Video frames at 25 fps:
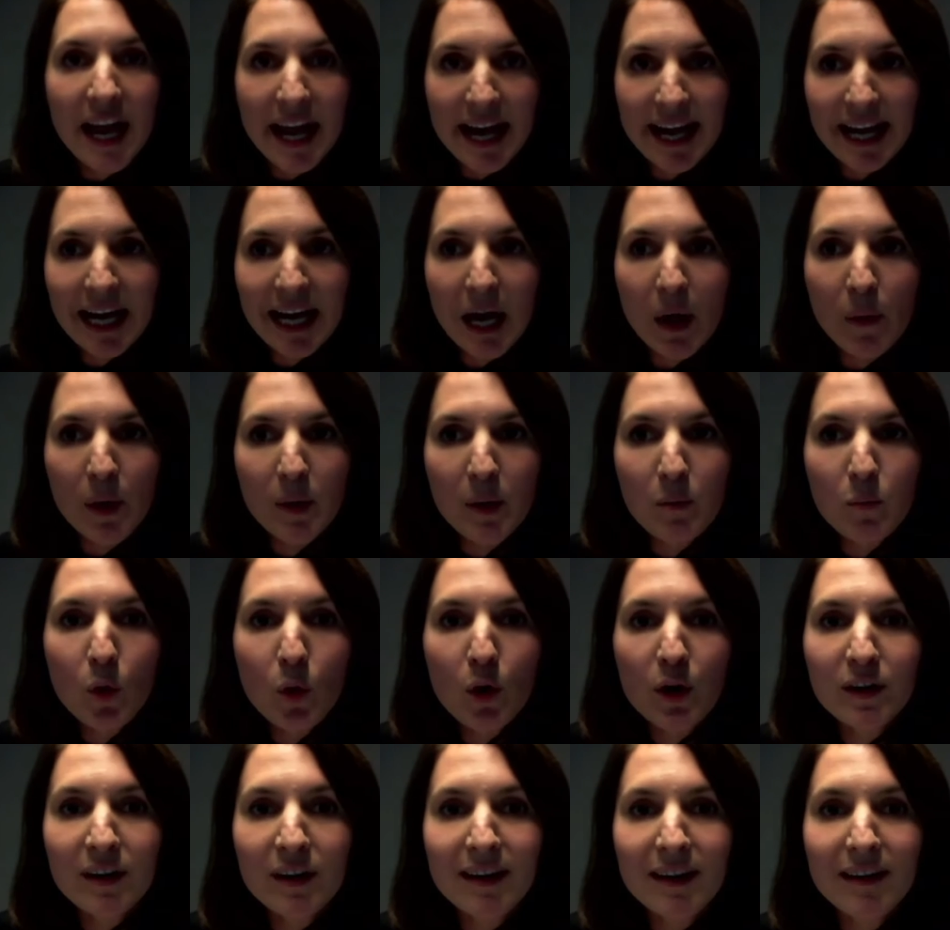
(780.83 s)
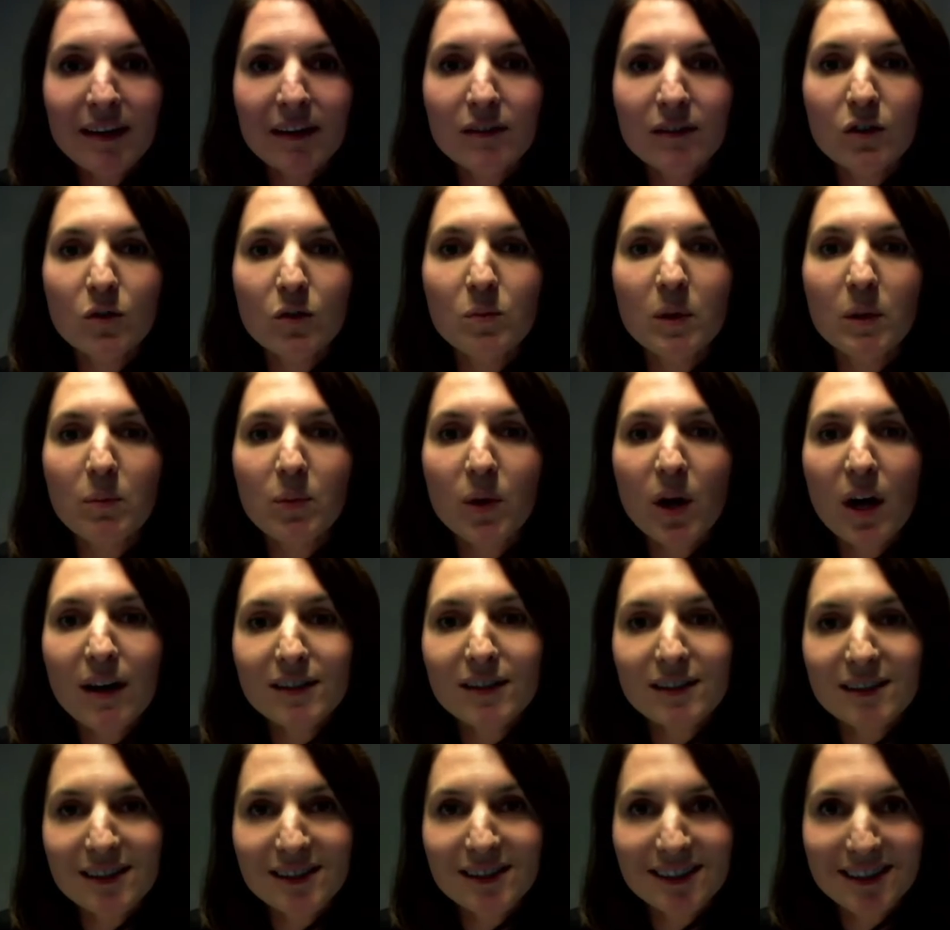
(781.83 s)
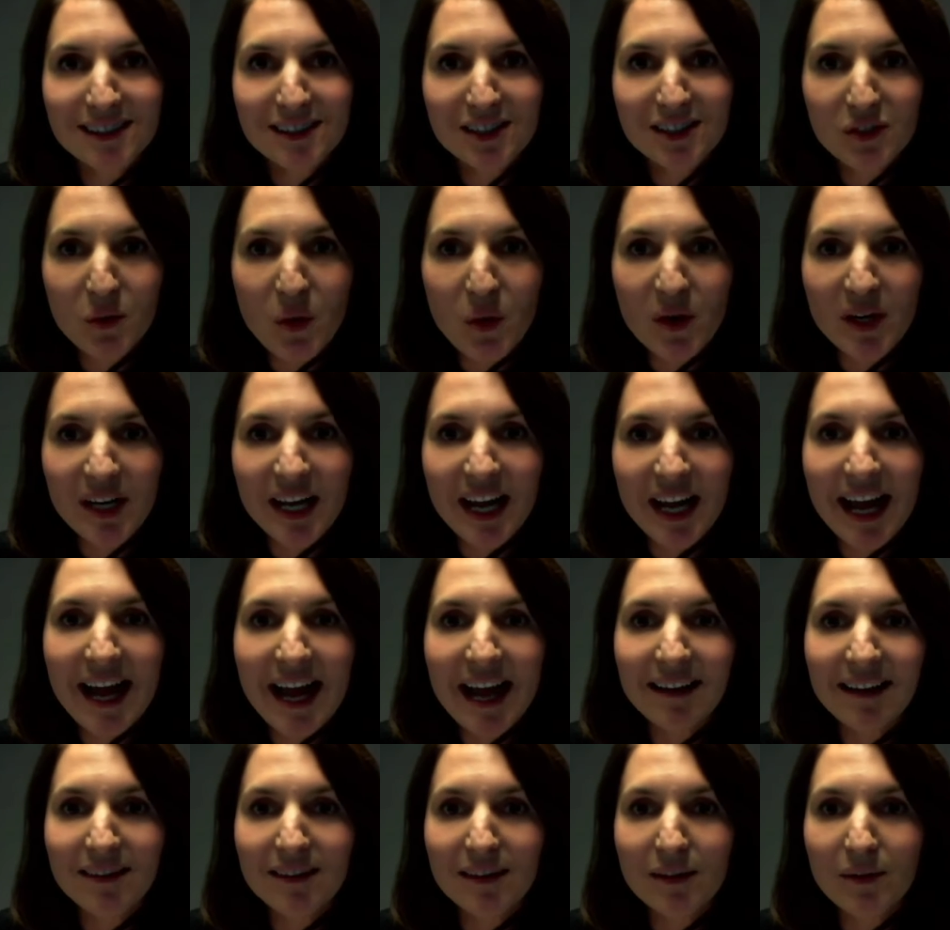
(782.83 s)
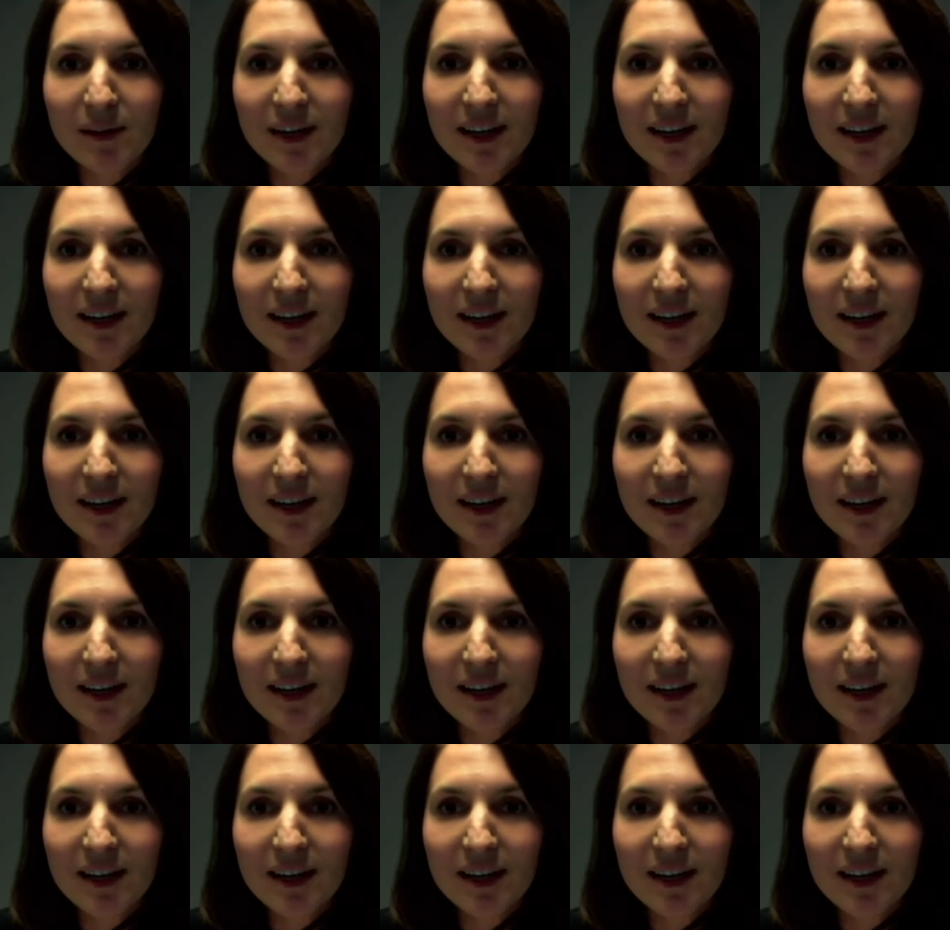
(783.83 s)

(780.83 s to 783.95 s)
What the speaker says: allowing more data to be processed and stored at the